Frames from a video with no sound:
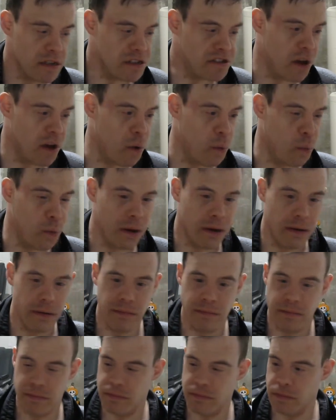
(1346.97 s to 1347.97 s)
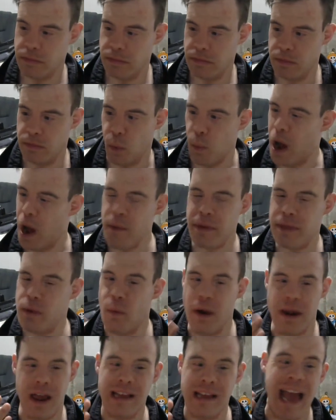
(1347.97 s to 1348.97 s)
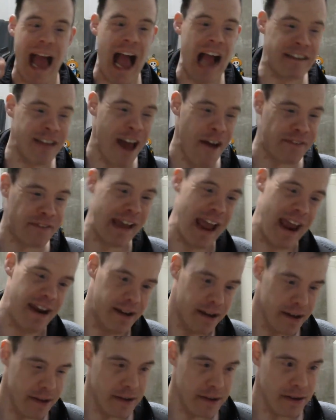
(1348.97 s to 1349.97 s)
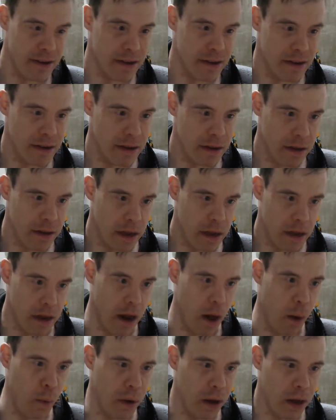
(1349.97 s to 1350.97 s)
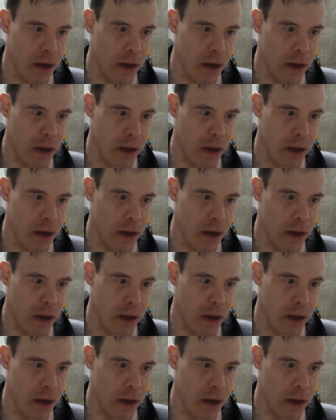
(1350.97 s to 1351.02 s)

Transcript: So why would they want to cast off again? They